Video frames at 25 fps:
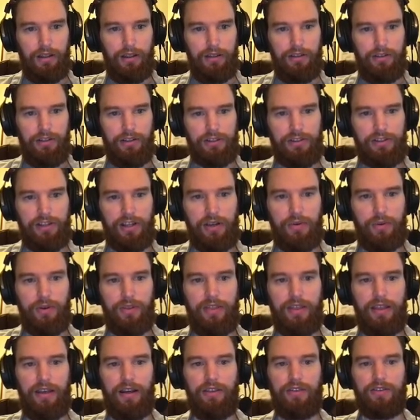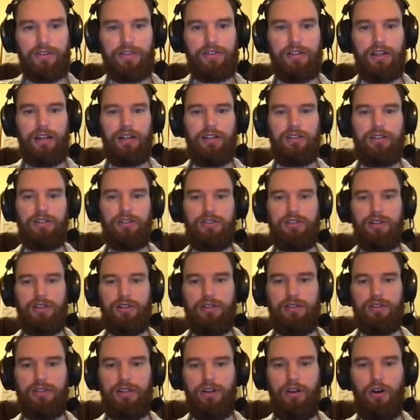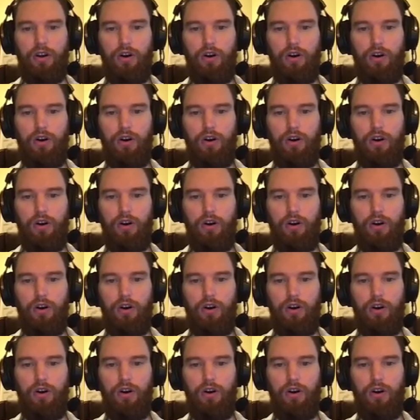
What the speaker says: Just like with the other stages, there's an